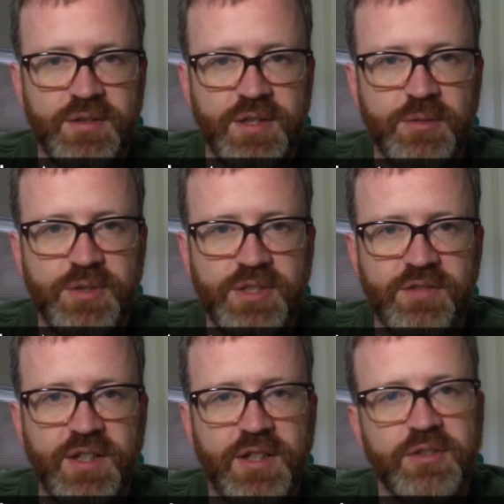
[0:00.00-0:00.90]

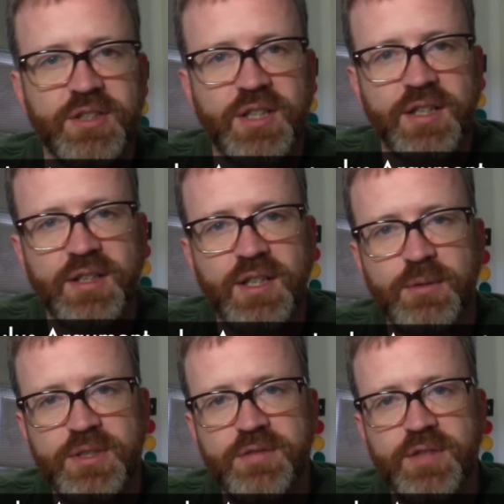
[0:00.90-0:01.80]
linguistic faculty guiding
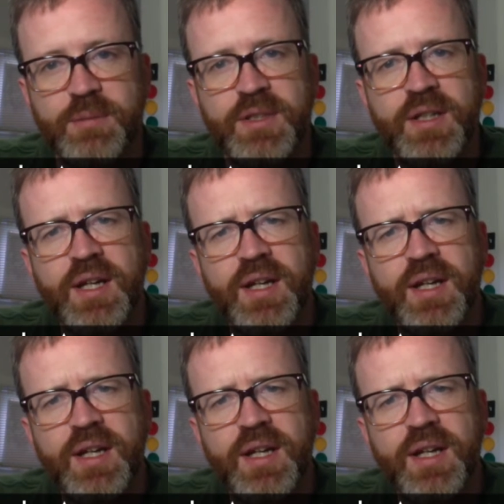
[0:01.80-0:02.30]
language development,